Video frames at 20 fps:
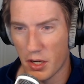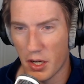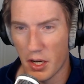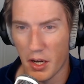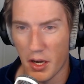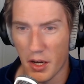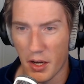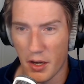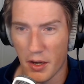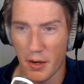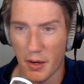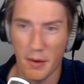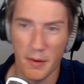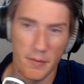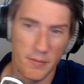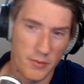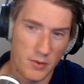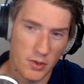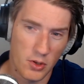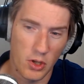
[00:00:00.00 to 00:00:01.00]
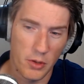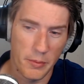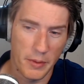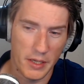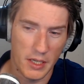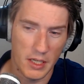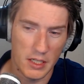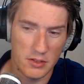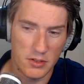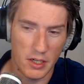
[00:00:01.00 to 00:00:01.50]
uh, gold
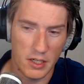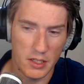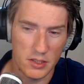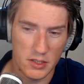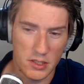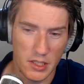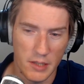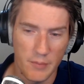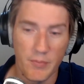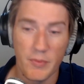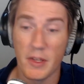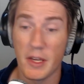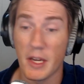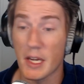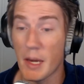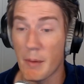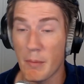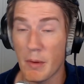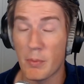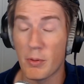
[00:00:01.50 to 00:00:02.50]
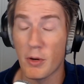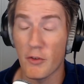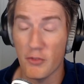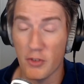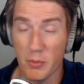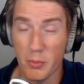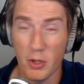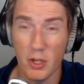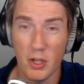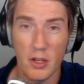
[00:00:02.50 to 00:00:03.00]
making strategy. It can be
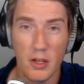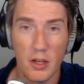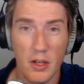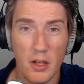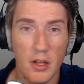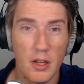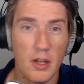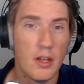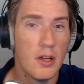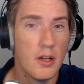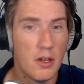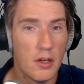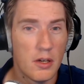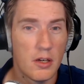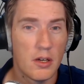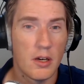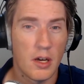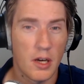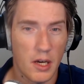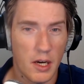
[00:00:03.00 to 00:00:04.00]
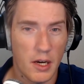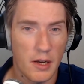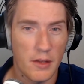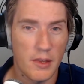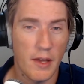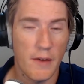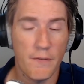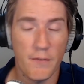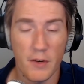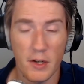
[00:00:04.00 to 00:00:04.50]
profitable, uh,
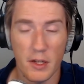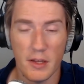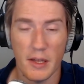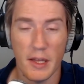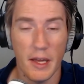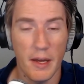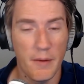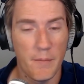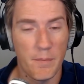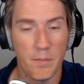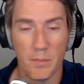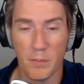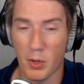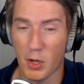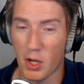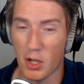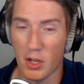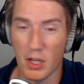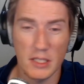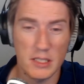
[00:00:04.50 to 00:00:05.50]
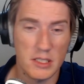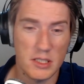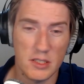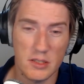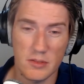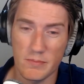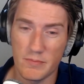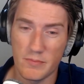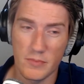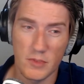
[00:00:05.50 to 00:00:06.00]
definitely, but
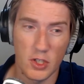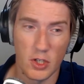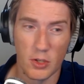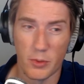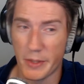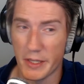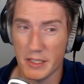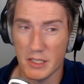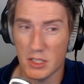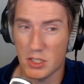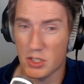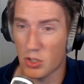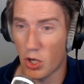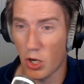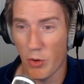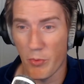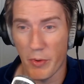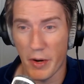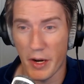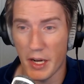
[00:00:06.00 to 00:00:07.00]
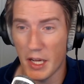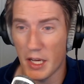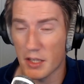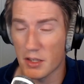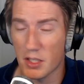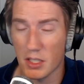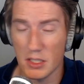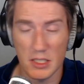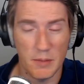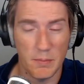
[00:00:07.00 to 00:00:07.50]
unless you're rich already,
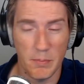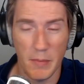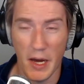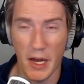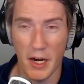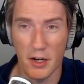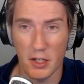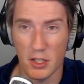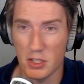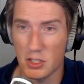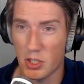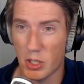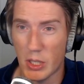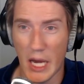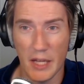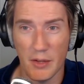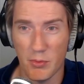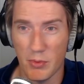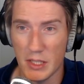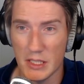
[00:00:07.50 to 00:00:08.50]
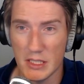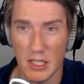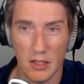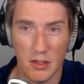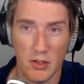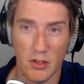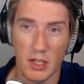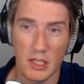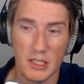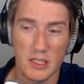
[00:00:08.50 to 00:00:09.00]
it doesn't matter because you can't
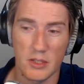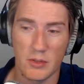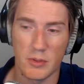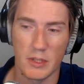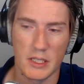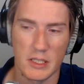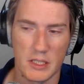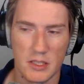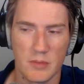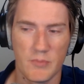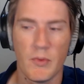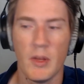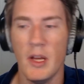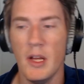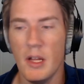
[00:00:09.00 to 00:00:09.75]
reset unless you're rich.